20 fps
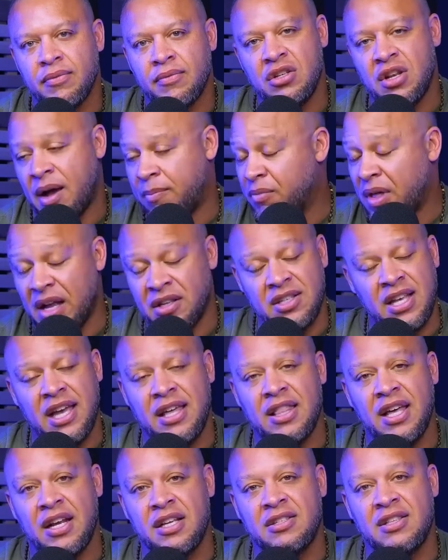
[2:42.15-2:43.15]
I'm not saying
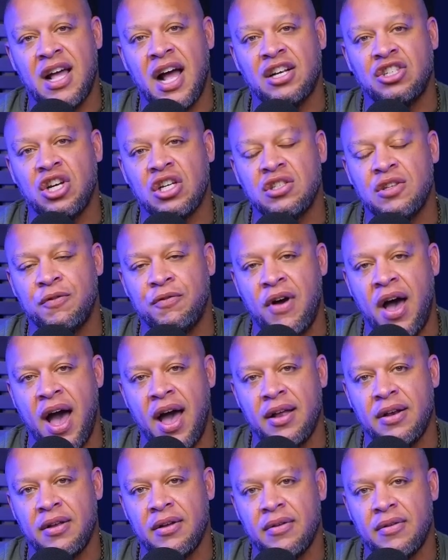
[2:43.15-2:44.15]
that it's not
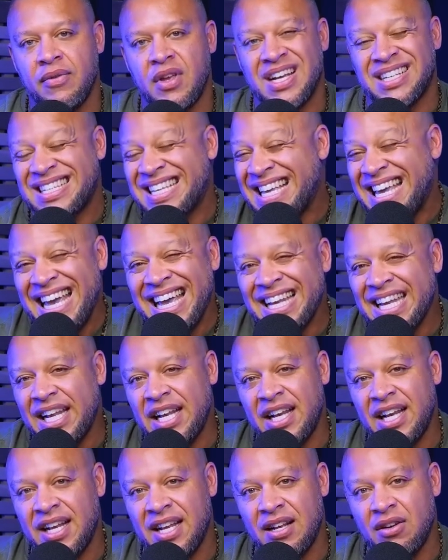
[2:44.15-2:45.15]
justified, because he
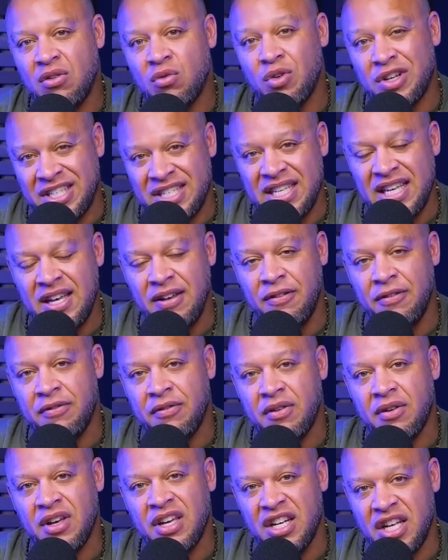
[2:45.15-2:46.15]
didn't receive
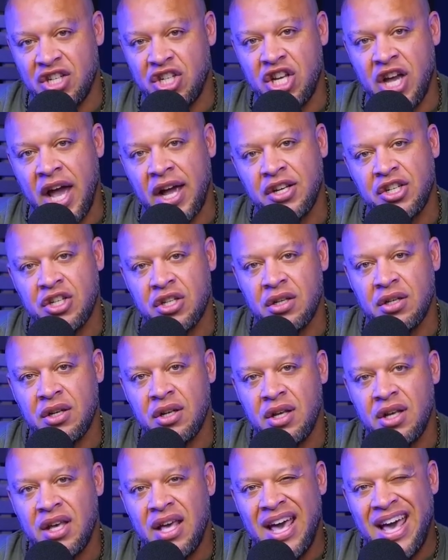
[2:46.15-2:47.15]
initiation
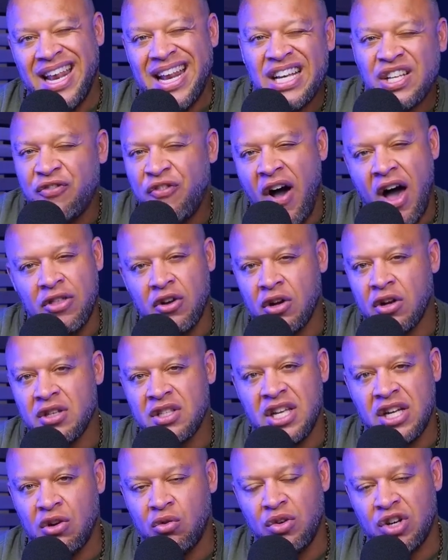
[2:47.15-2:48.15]
and his father
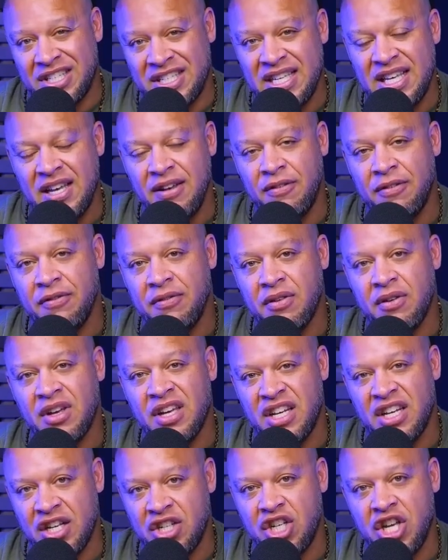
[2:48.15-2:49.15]
didn't receive
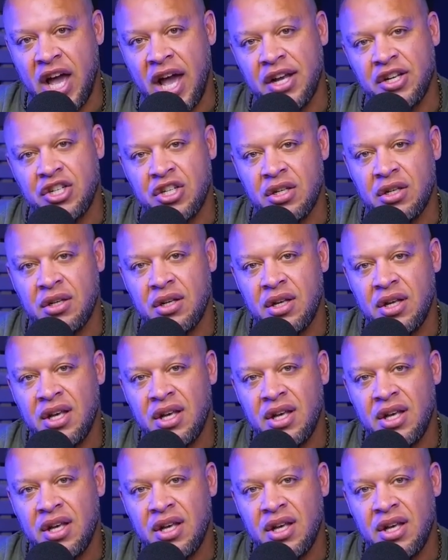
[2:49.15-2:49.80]
initiation.